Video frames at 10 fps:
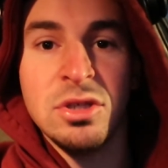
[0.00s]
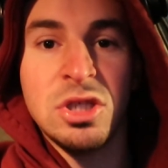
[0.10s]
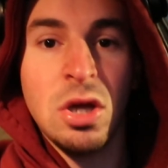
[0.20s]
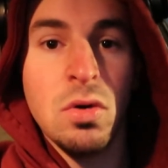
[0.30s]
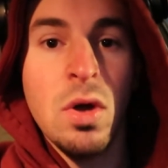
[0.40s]

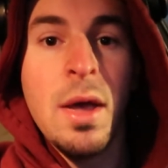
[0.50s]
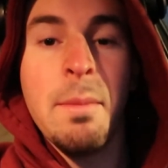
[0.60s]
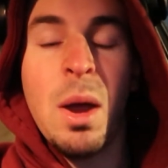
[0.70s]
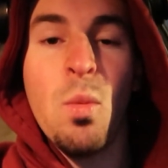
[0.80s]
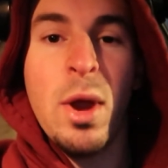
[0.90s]
So
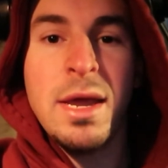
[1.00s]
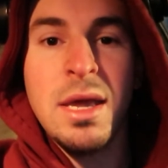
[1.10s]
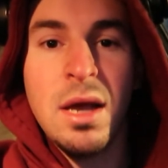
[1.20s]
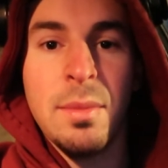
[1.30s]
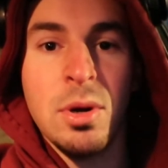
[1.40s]
by
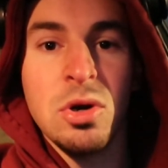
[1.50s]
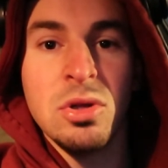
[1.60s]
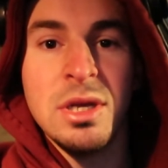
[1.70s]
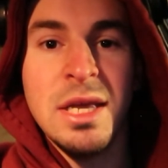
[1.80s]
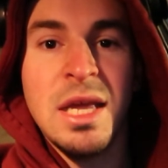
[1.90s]
waking up
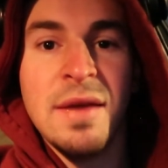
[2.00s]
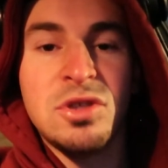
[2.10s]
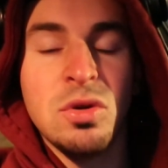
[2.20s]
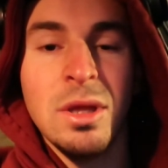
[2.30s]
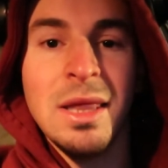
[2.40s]
early, it
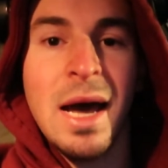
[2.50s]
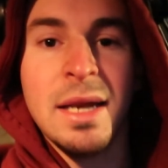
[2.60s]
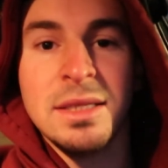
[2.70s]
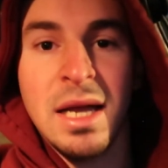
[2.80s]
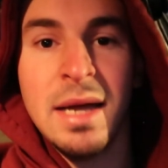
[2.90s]
gives you a
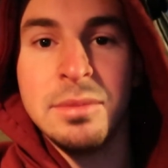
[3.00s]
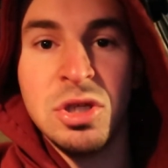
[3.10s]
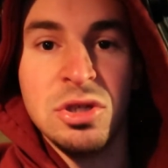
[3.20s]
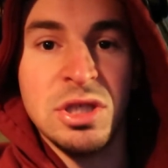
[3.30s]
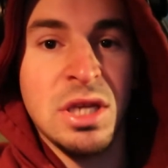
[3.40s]
lot of time
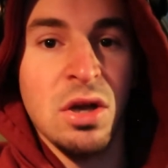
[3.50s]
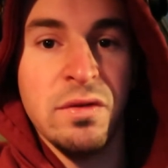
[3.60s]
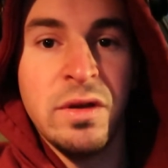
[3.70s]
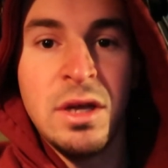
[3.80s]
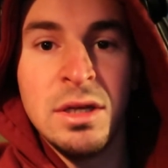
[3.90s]
to
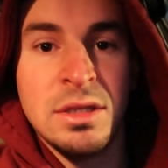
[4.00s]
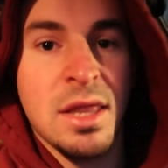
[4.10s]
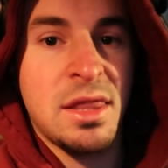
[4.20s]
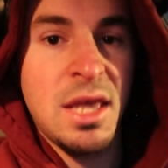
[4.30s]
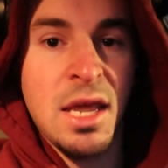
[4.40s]
yourself
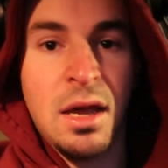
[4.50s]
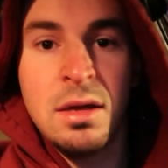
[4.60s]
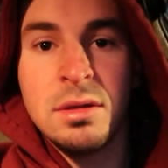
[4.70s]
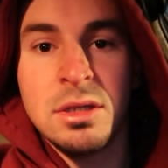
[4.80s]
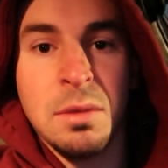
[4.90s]
to think,